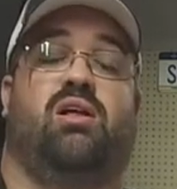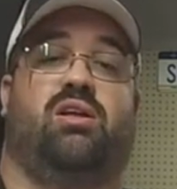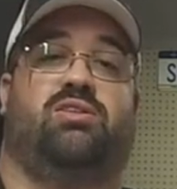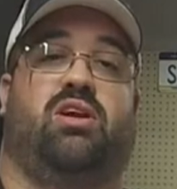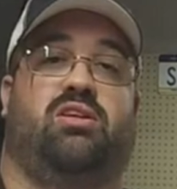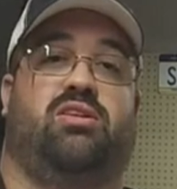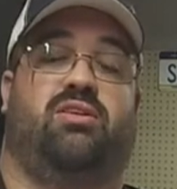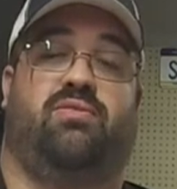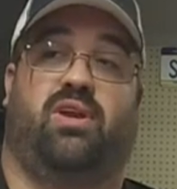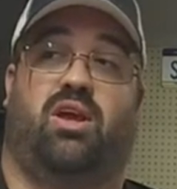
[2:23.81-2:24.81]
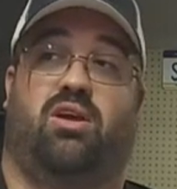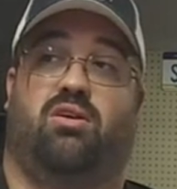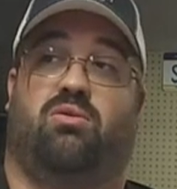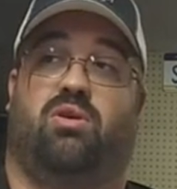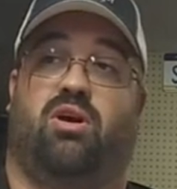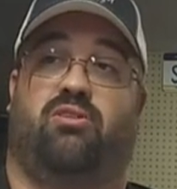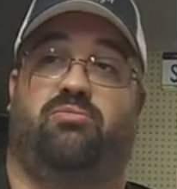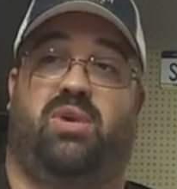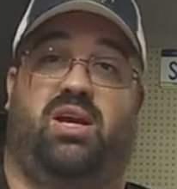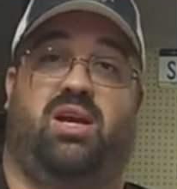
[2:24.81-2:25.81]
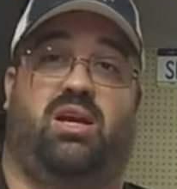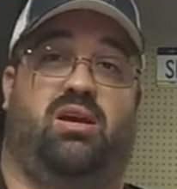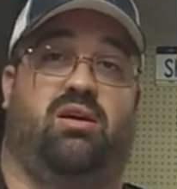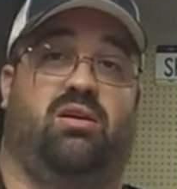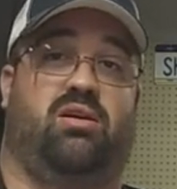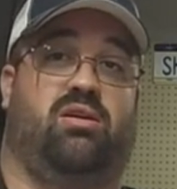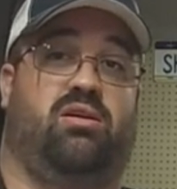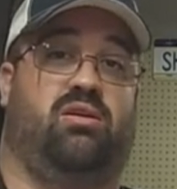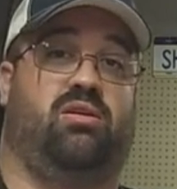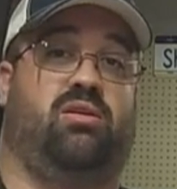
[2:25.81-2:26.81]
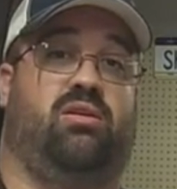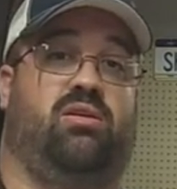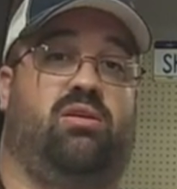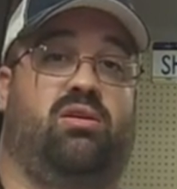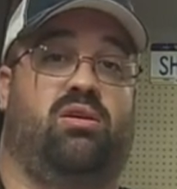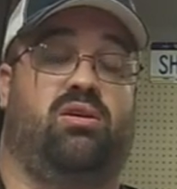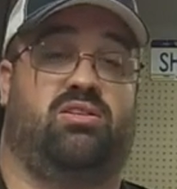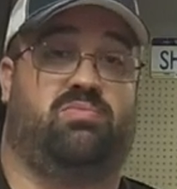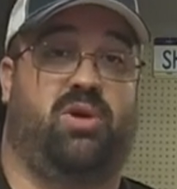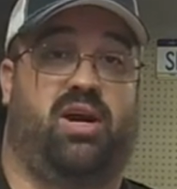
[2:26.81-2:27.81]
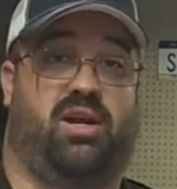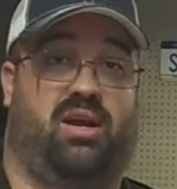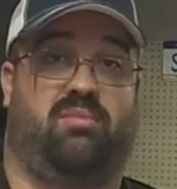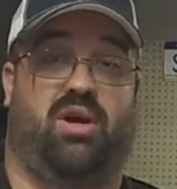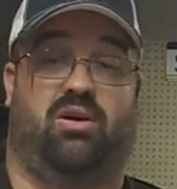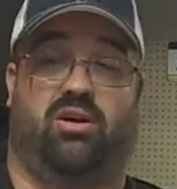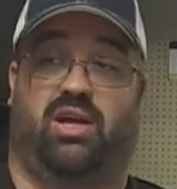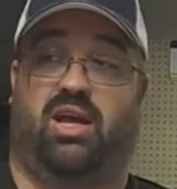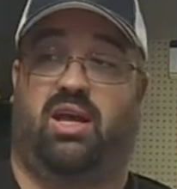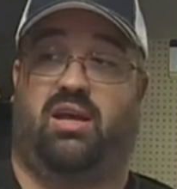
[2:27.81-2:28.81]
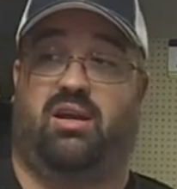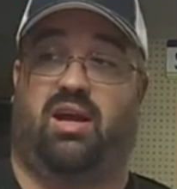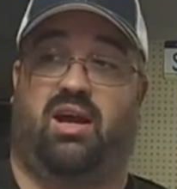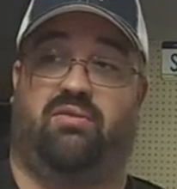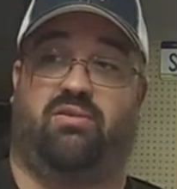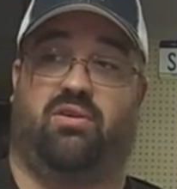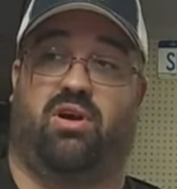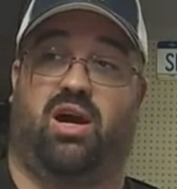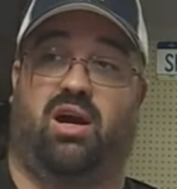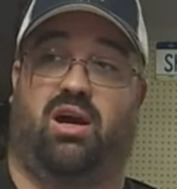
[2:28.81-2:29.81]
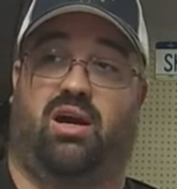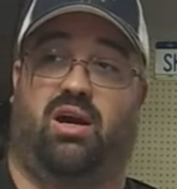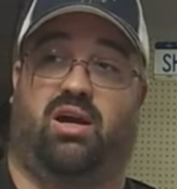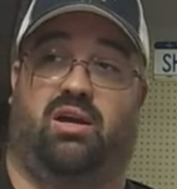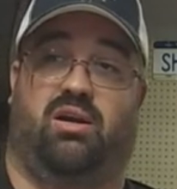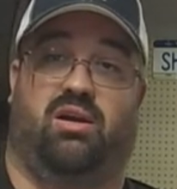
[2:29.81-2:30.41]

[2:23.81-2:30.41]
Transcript: Let's cut to the video of me spraying down my hood again after I